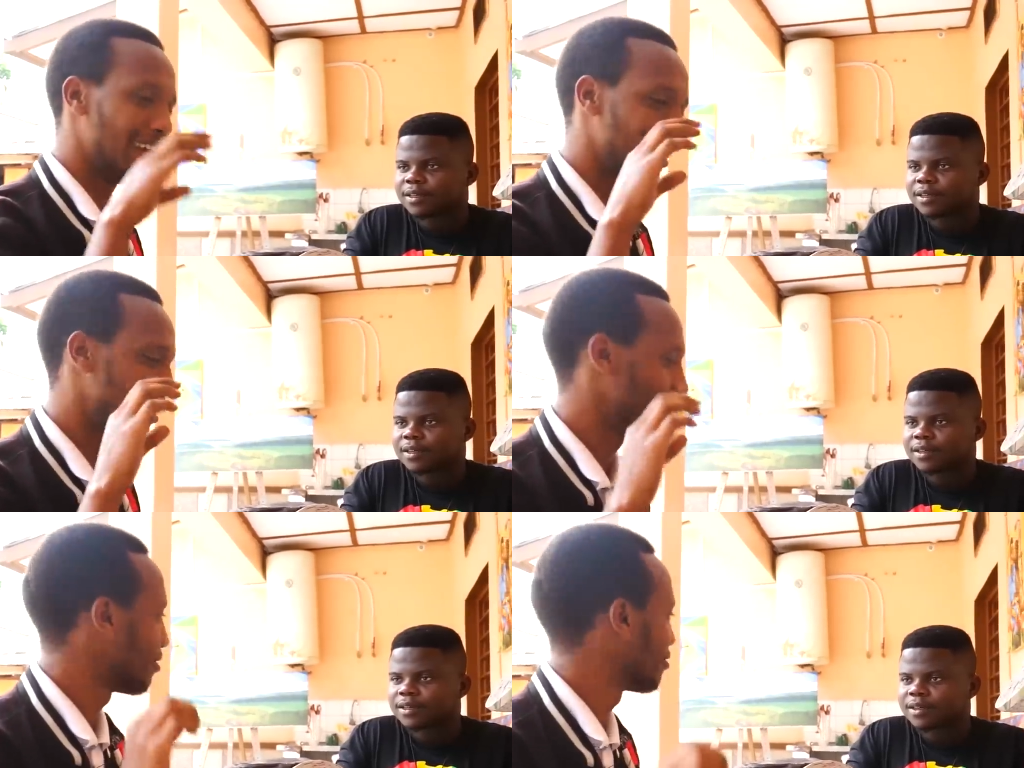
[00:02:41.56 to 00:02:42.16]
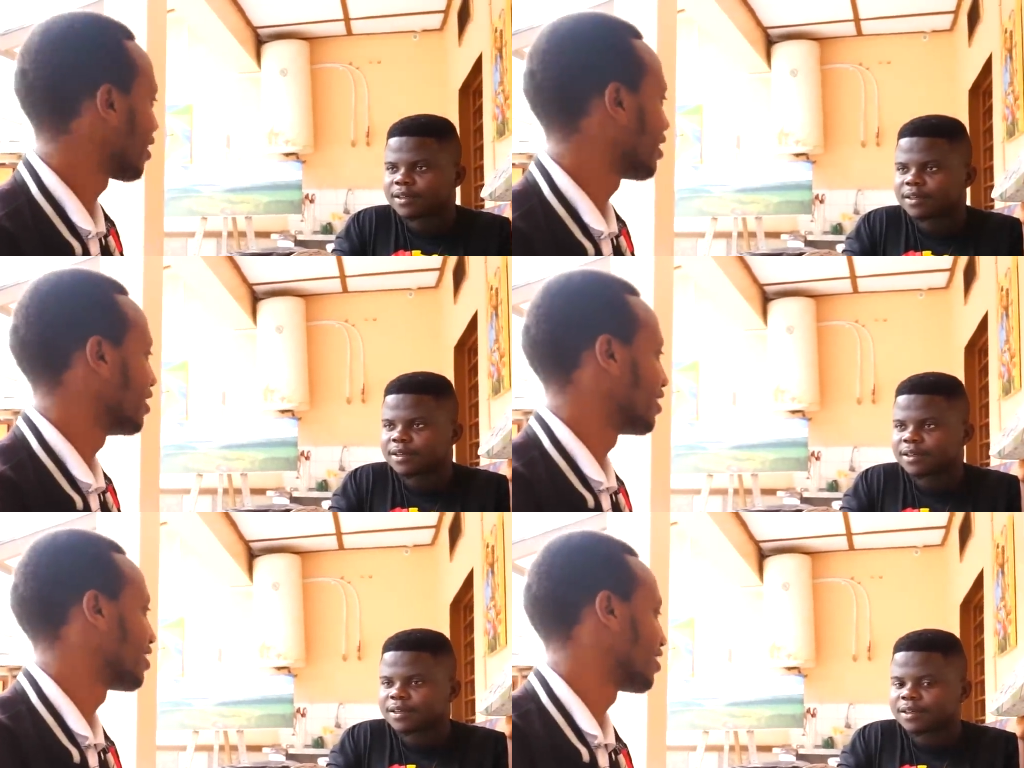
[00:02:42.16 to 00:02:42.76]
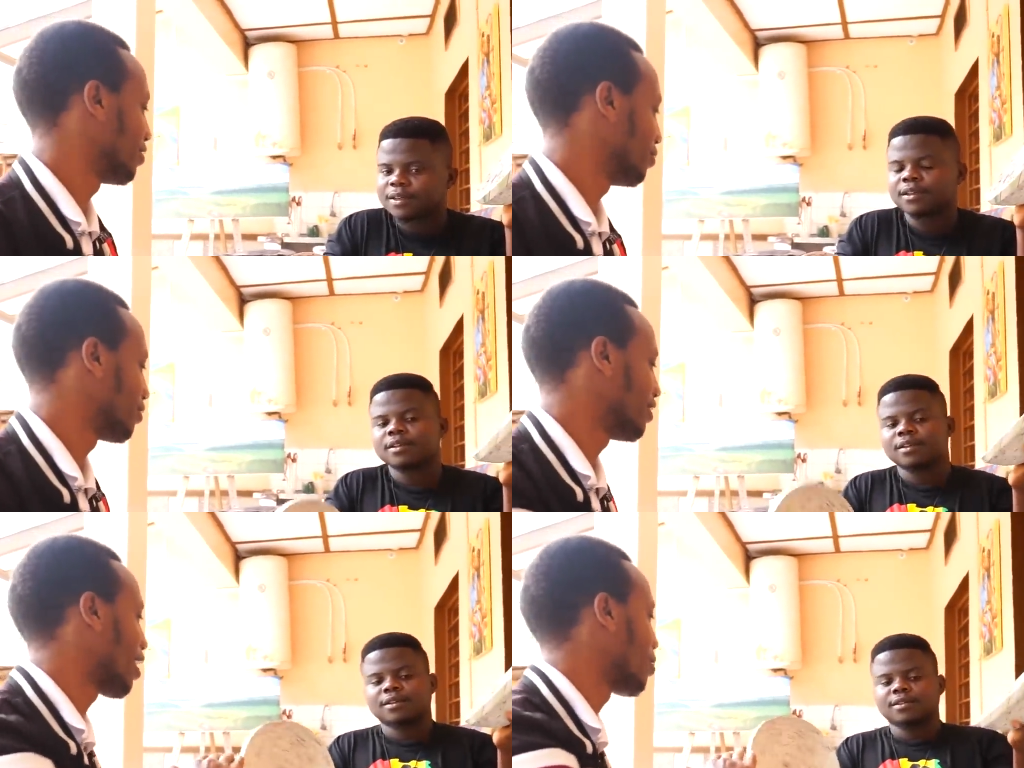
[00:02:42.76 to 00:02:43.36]
Speaker 1: and varnish. You
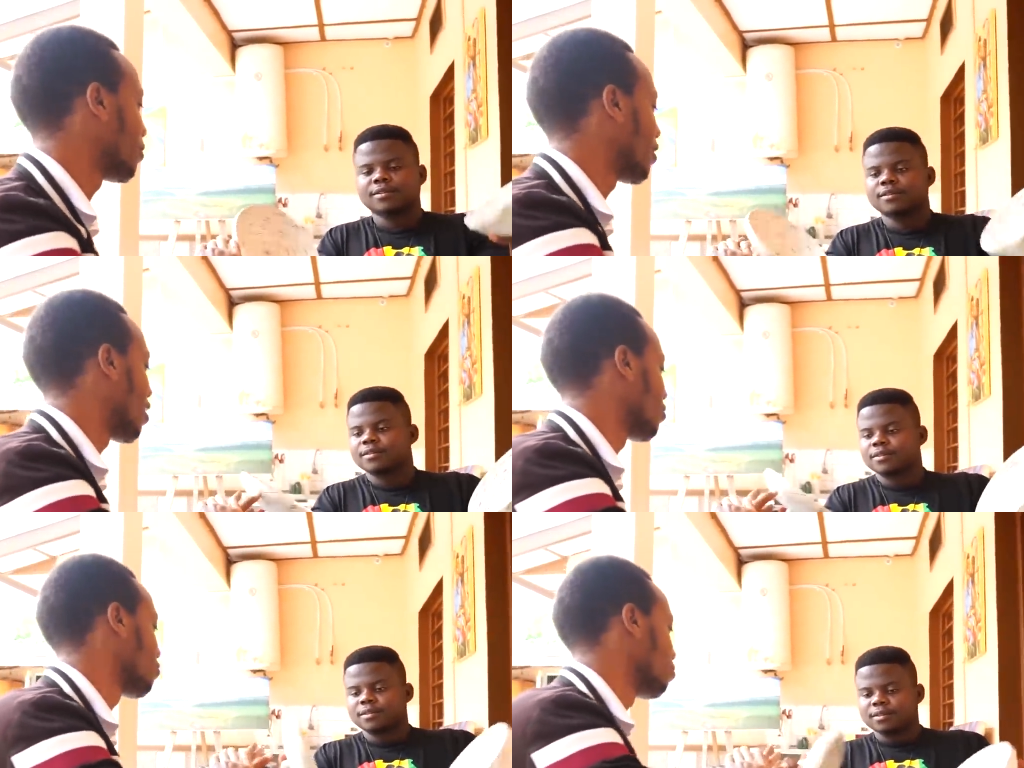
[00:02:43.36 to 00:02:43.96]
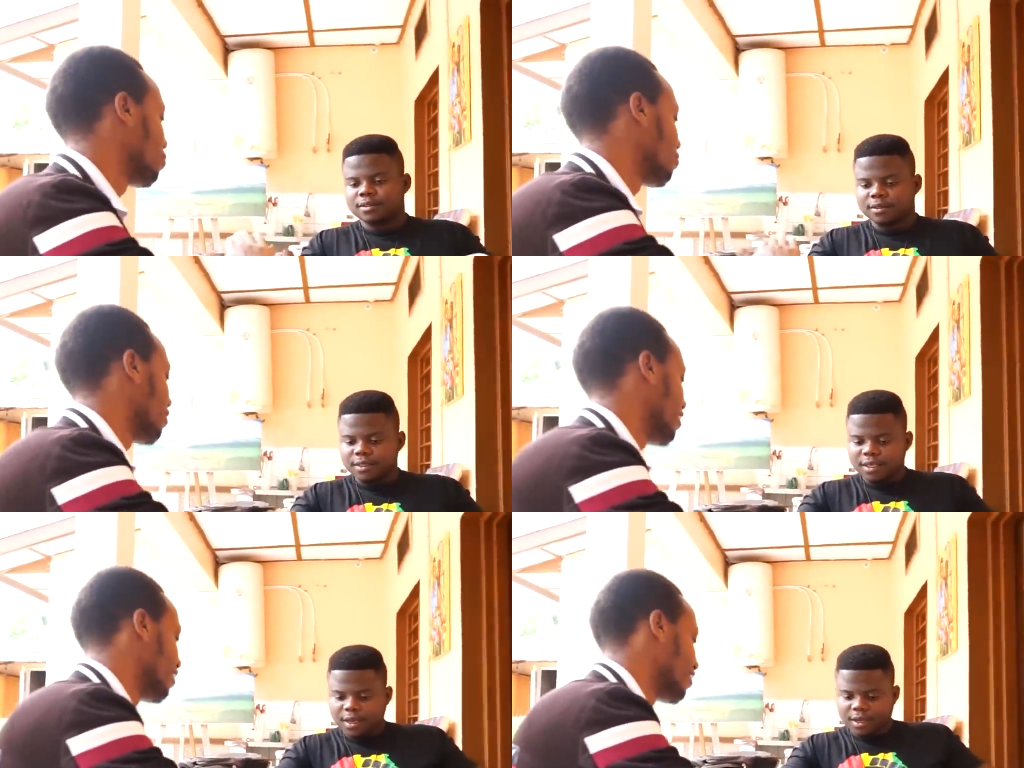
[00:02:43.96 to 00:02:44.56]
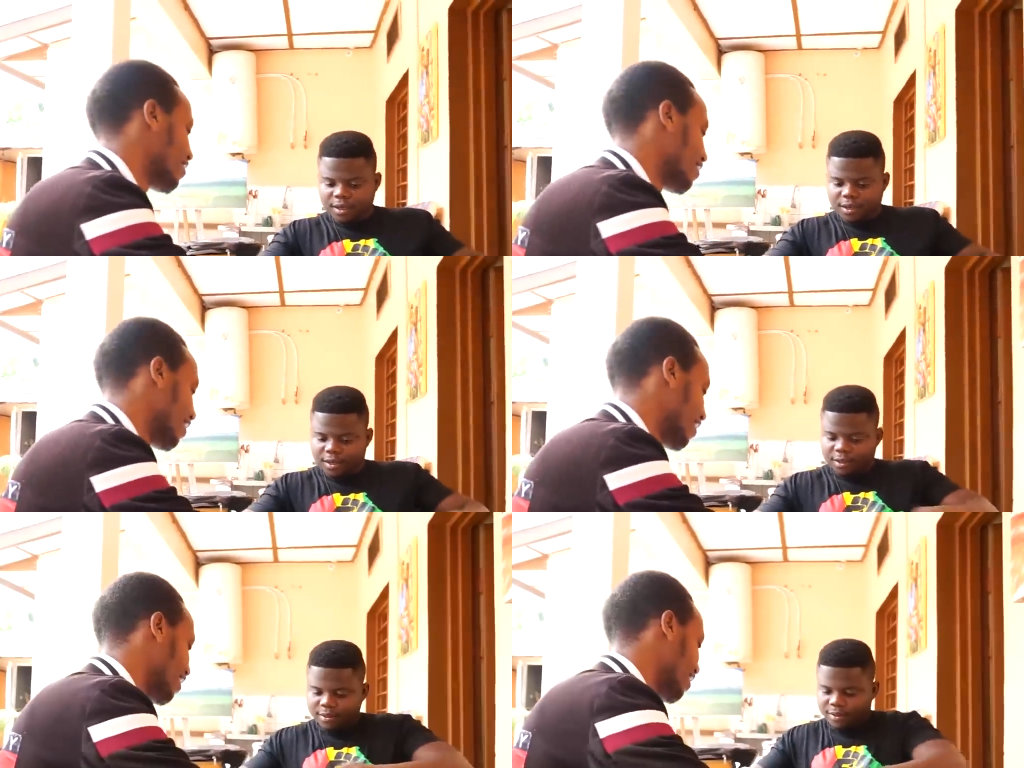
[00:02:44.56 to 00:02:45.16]
see how how smooth it yeah.
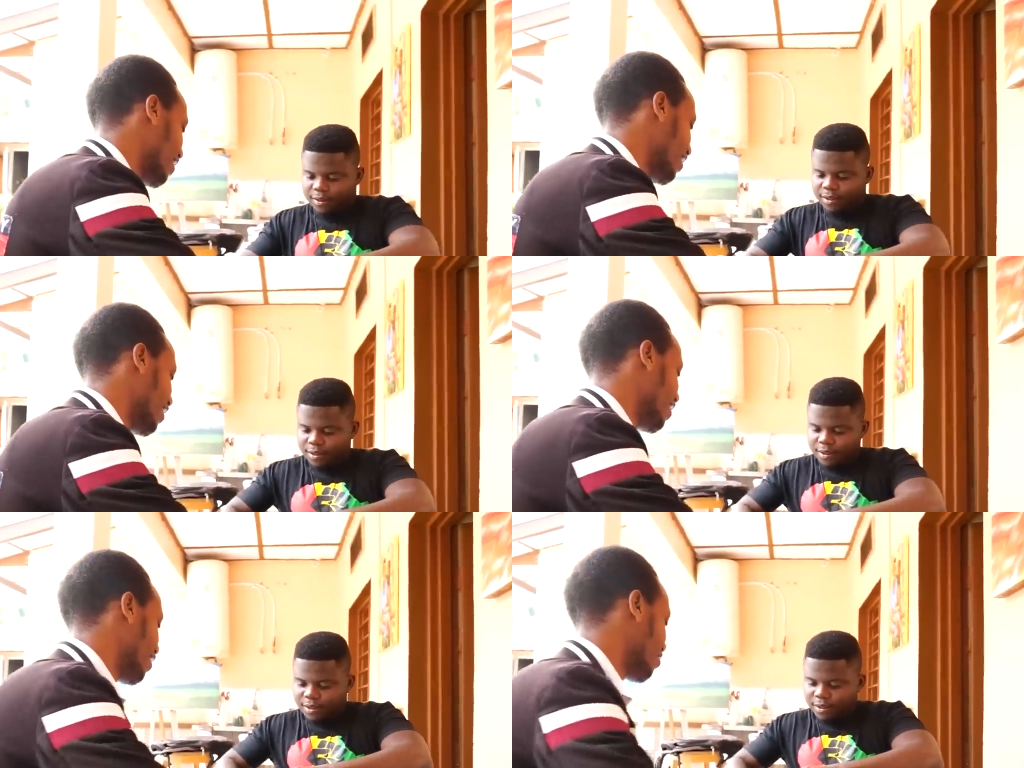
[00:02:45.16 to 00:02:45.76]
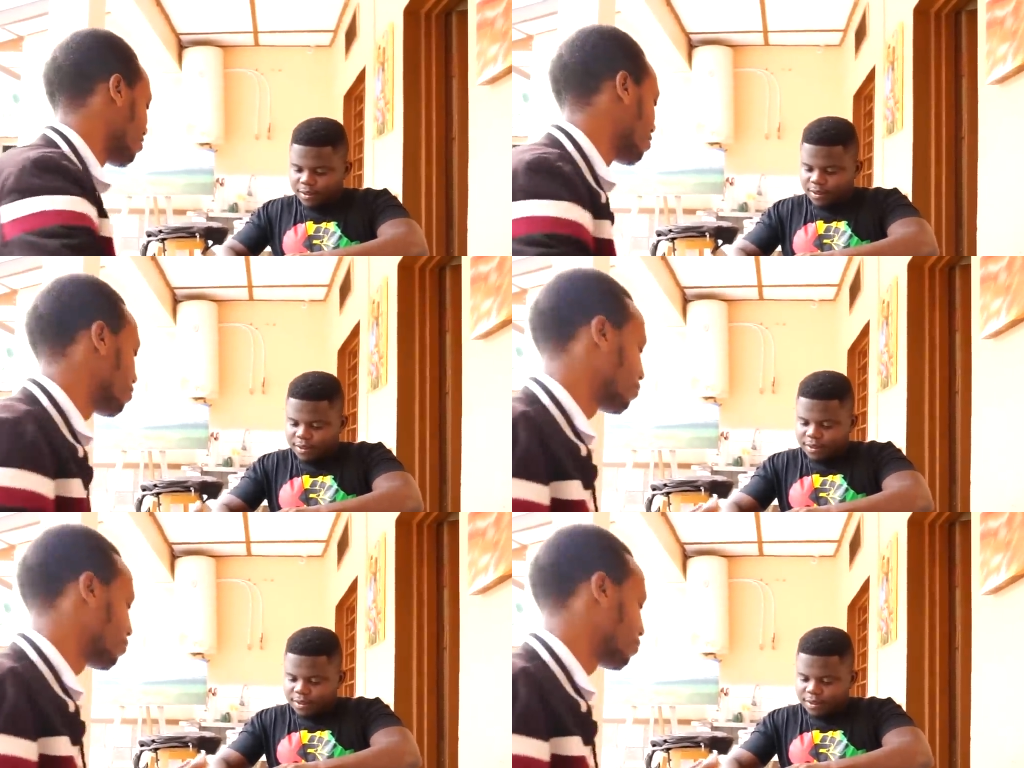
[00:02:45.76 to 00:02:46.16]
is. Yeah, very